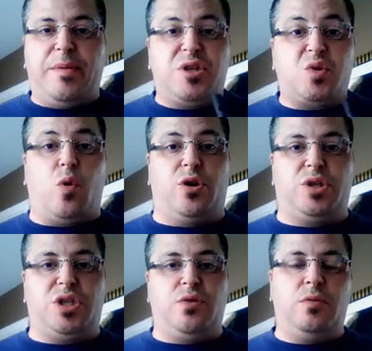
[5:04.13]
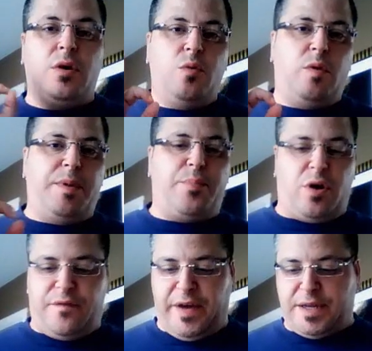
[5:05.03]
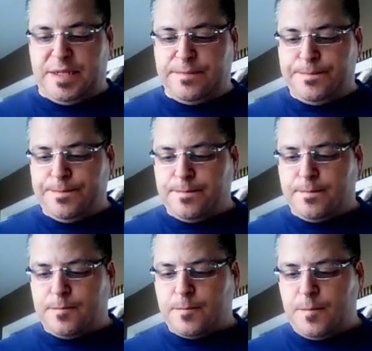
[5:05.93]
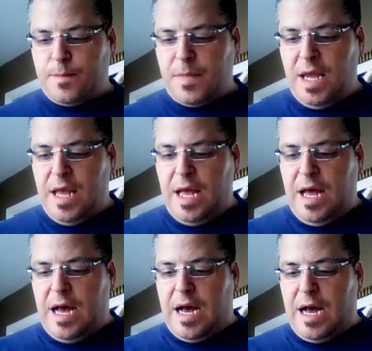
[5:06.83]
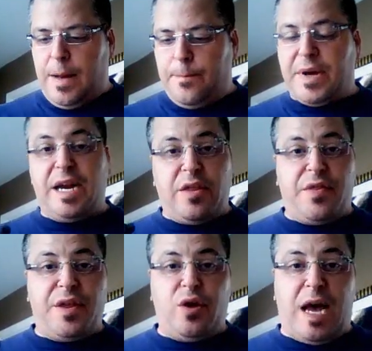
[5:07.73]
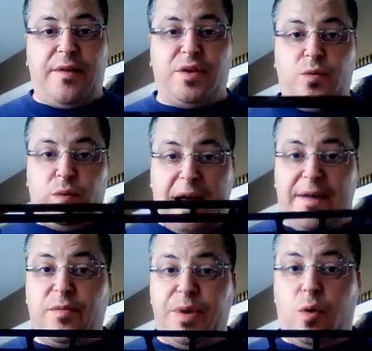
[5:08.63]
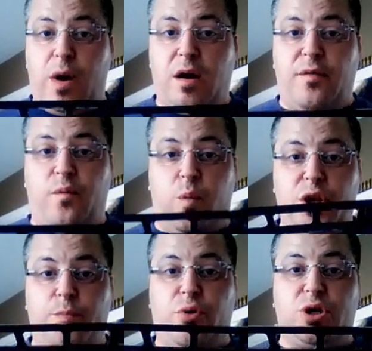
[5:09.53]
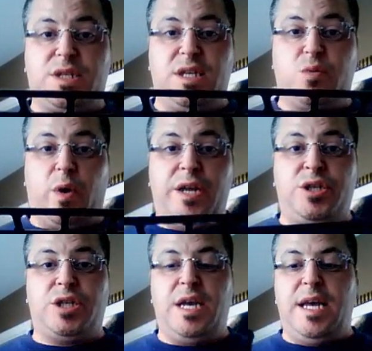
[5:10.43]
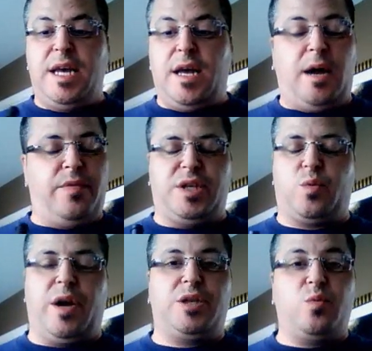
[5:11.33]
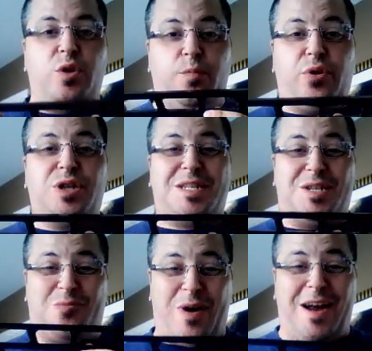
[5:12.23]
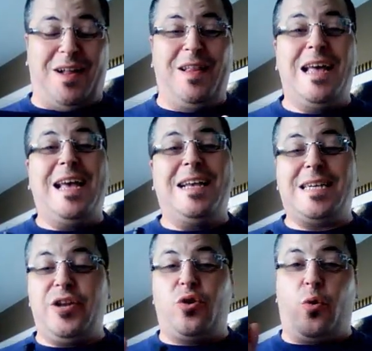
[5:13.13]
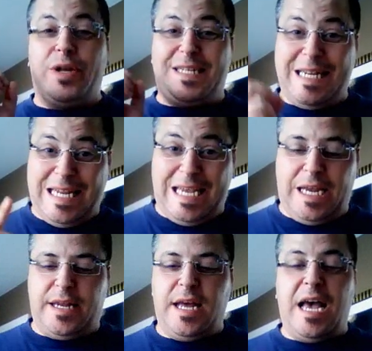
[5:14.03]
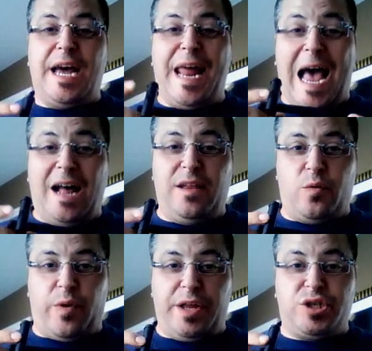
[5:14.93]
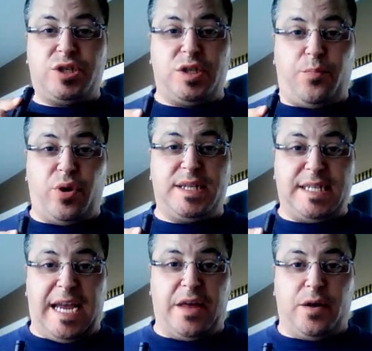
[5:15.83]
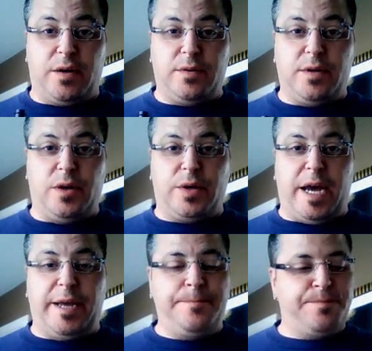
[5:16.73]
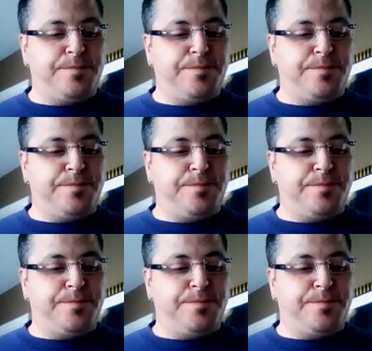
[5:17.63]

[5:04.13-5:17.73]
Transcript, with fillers: maybe just one or two would be perfect. Um, but another thing you have to you have to be aware of when you purchase this wrench, uh, this wrench when you purchase this rail is that you're going to need an Allen wrench to put it together. Okay.